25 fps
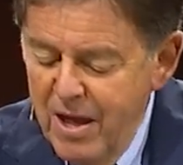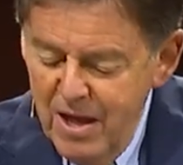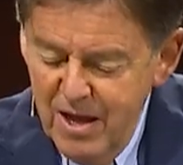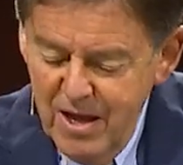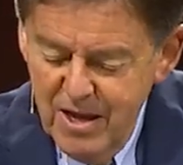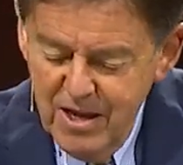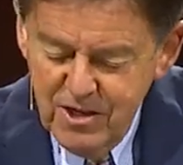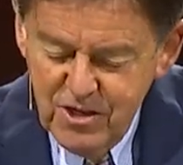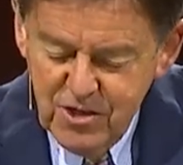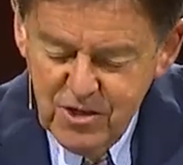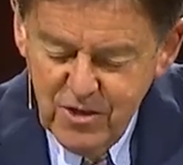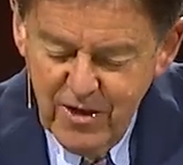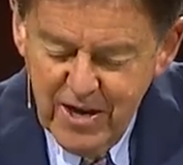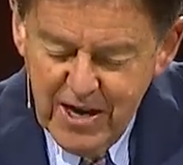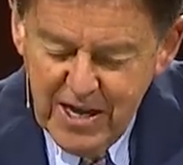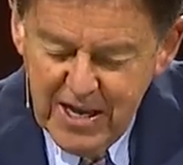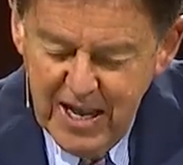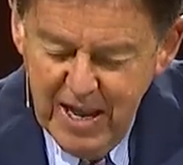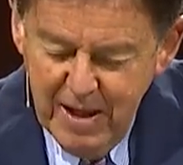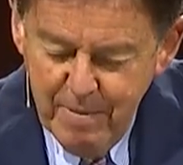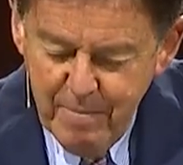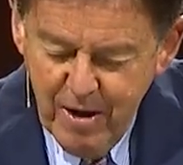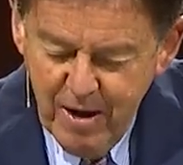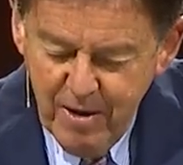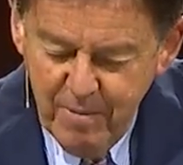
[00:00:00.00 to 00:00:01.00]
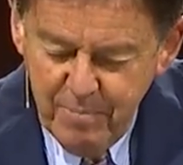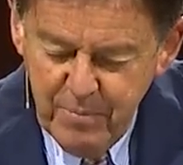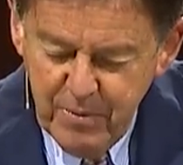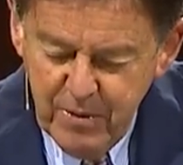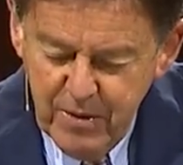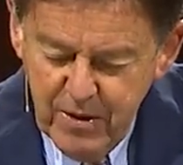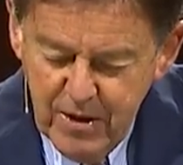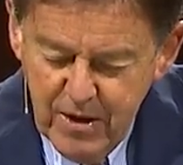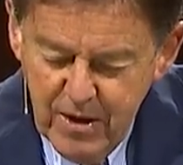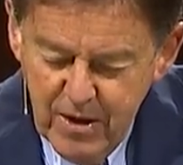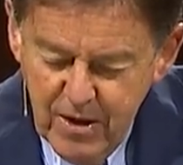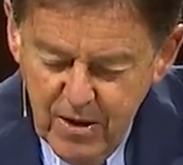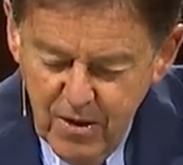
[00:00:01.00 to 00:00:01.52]
And so I came
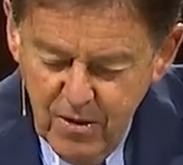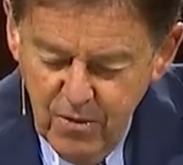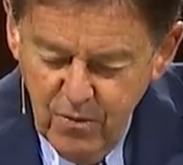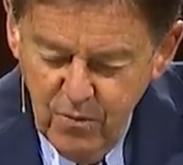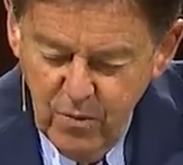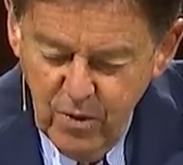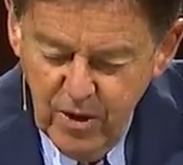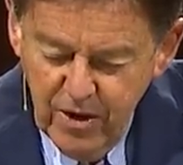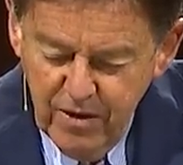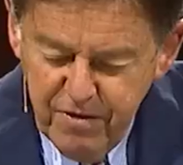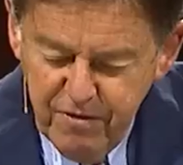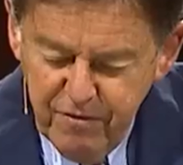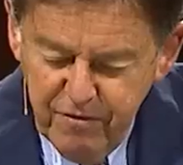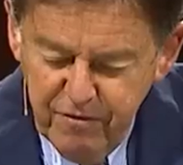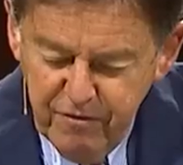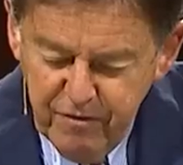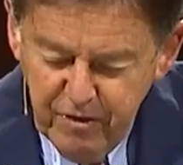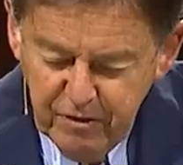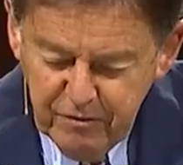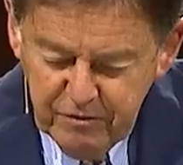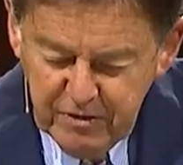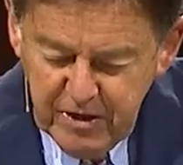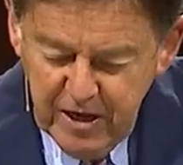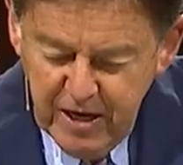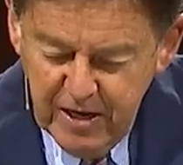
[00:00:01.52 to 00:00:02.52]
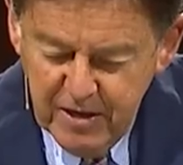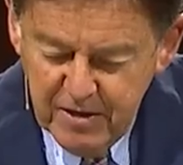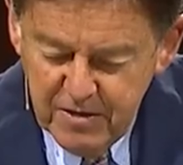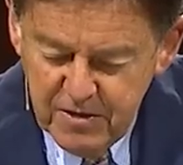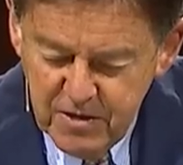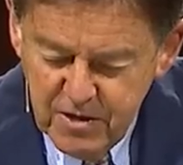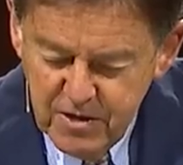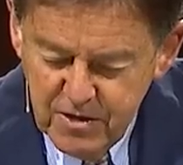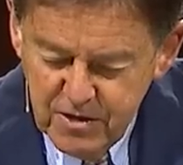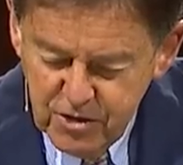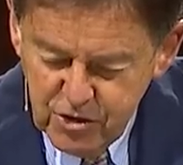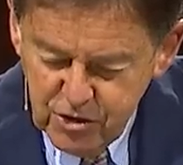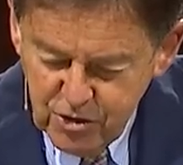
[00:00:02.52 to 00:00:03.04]
up with
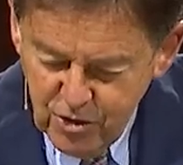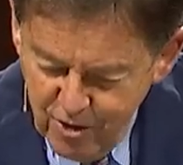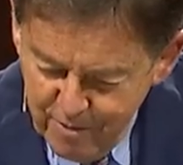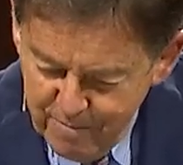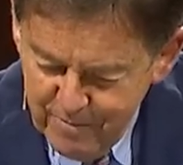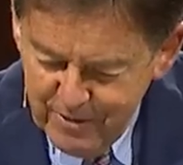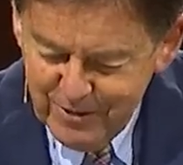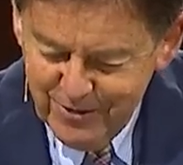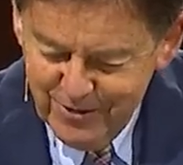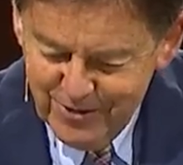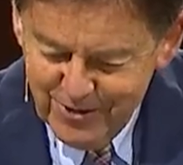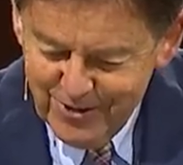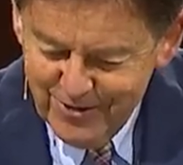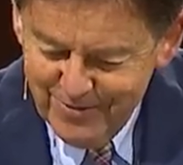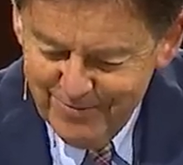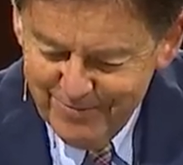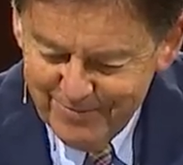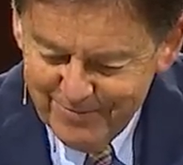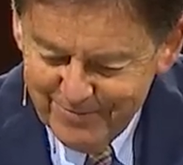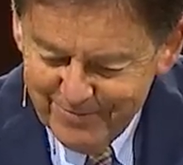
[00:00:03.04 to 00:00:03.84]
15 sermons.